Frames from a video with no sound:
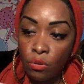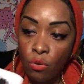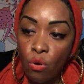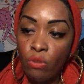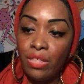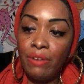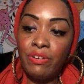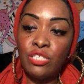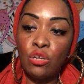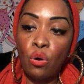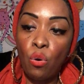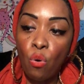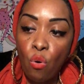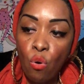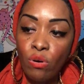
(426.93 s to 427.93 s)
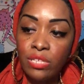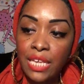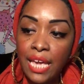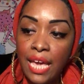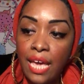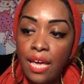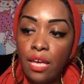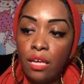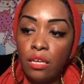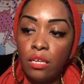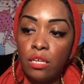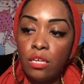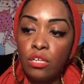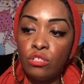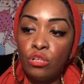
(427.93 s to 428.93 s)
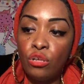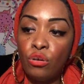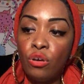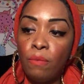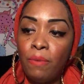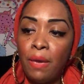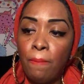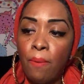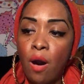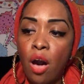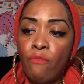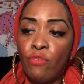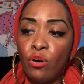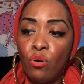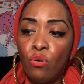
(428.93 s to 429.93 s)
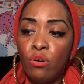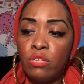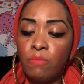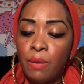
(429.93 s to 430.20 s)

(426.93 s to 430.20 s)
Or there is a cause here. So you could be a part of a cause.